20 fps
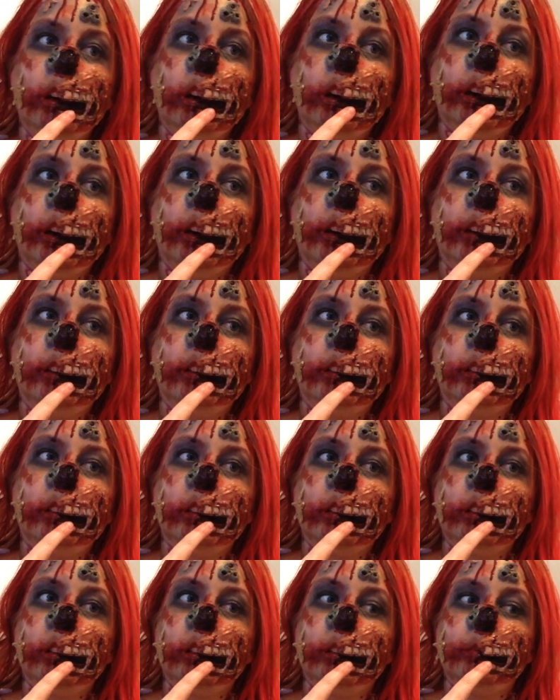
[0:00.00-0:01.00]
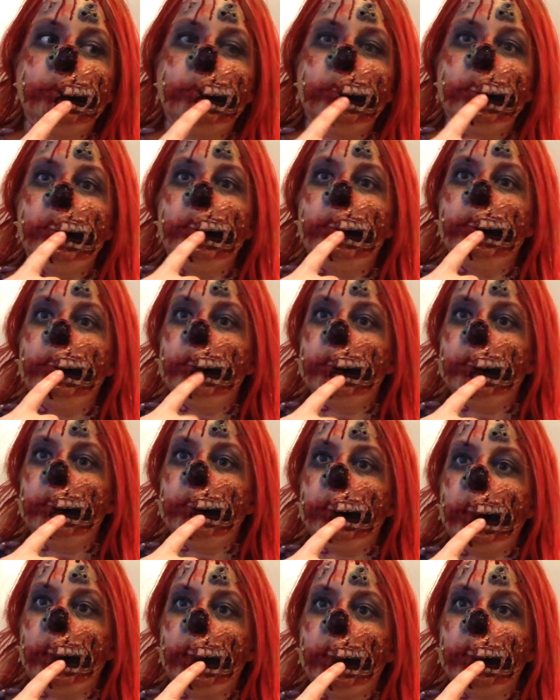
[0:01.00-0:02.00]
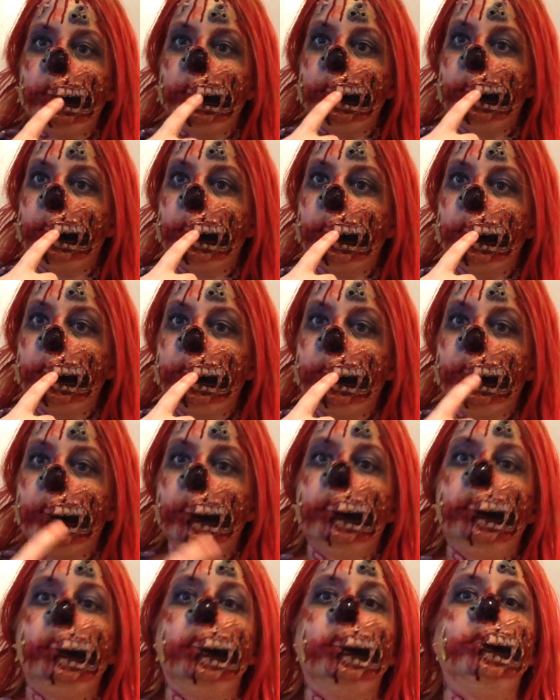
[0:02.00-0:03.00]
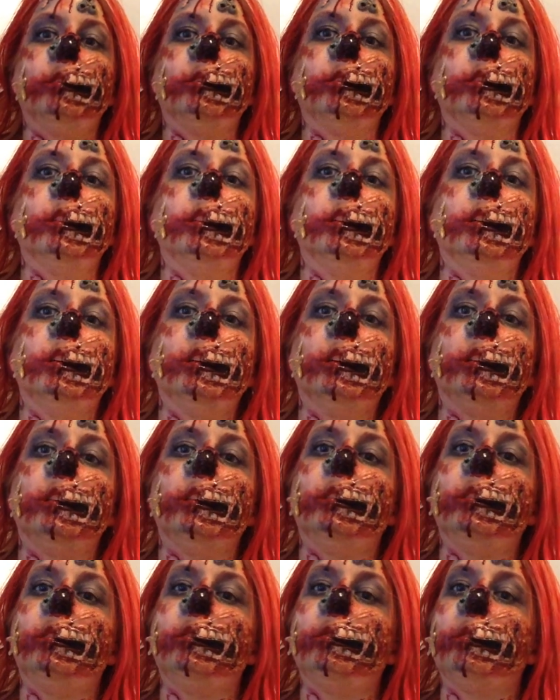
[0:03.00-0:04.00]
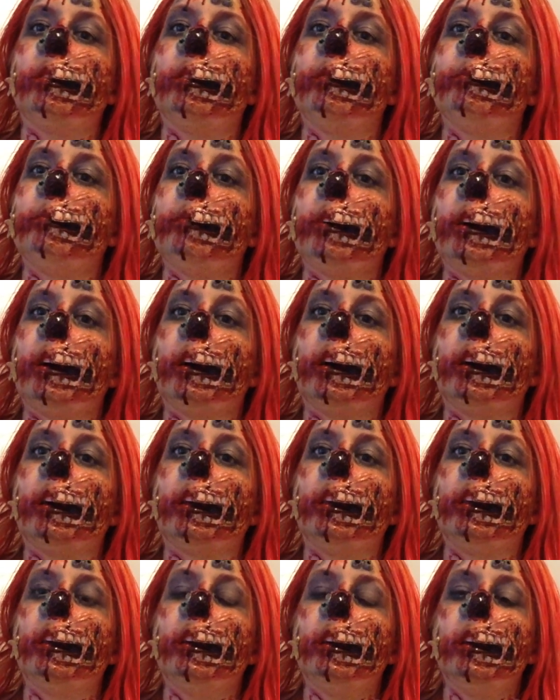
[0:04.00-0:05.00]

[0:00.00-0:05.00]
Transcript: and nails for the teeth. This is from my